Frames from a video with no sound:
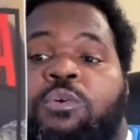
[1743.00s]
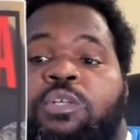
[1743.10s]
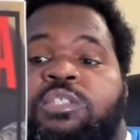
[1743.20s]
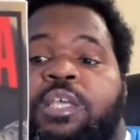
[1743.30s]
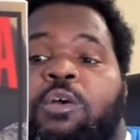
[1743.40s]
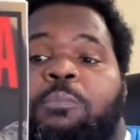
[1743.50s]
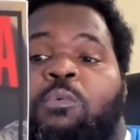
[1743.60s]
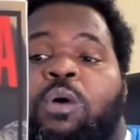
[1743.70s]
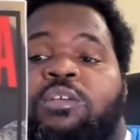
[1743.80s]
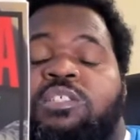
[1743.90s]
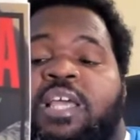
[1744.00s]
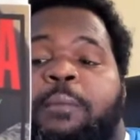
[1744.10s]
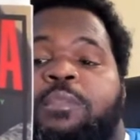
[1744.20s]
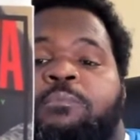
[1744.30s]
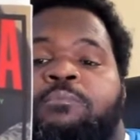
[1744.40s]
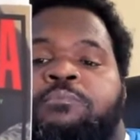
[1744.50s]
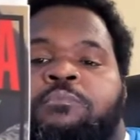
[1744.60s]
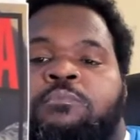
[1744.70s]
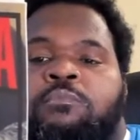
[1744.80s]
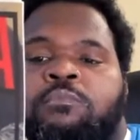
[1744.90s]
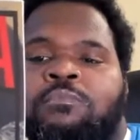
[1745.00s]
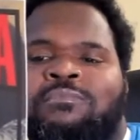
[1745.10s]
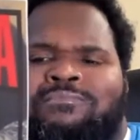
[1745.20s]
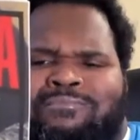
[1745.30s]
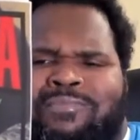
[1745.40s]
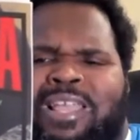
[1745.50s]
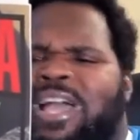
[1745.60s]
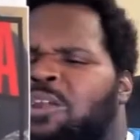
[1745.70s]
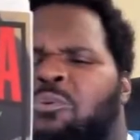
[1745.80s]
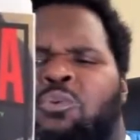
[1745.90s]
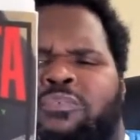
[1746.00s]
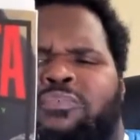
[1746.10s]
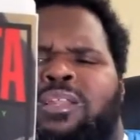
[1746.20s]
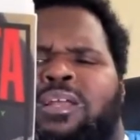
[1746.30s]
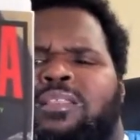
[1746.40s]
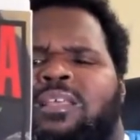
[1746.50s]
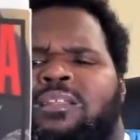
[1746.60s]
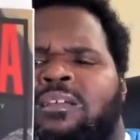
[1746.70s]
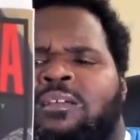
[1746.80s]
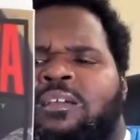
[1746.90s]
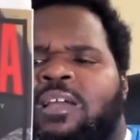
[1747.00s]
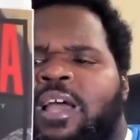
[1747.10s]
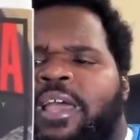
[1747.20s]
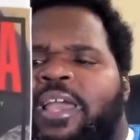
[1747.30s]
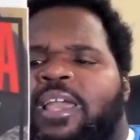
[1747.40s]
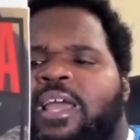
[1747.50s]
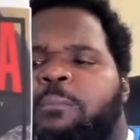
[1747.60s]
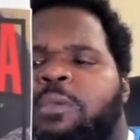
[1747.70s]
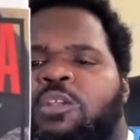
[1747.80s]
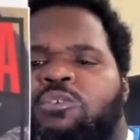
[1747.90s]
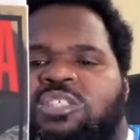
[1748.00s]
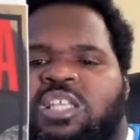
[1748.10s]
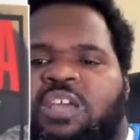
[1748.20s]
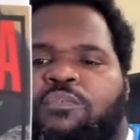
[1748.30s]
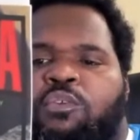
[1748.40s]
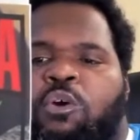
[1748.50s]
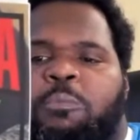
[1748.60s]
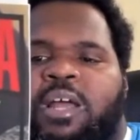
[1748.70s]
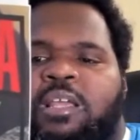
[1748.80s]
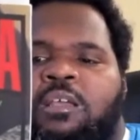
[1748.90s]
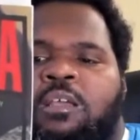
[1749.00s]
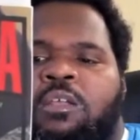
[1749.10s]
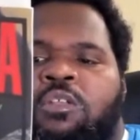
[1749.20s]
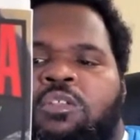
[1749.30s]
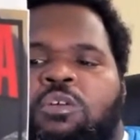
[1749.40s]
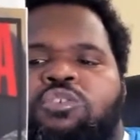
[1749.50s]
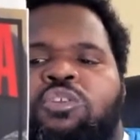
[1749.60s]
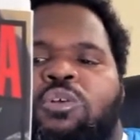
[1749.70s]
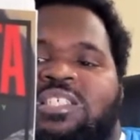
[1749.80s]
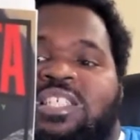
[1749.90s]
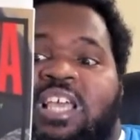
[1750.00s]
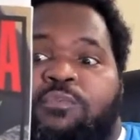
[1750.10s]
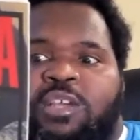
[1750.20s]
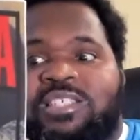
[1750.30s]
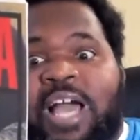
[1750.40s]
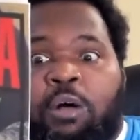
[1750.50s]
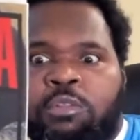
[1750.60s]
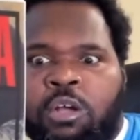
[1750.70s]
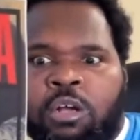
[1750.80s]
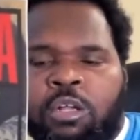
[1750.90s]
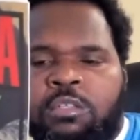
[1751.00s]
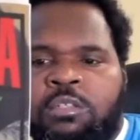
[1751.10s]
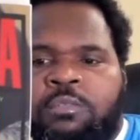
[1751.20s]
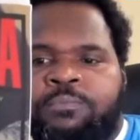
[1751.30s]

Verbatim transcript: your door stay open while you snap them. I don't work for nothing. I ain't gotta be no slave for nobody. Don't you know slavery is outlawed?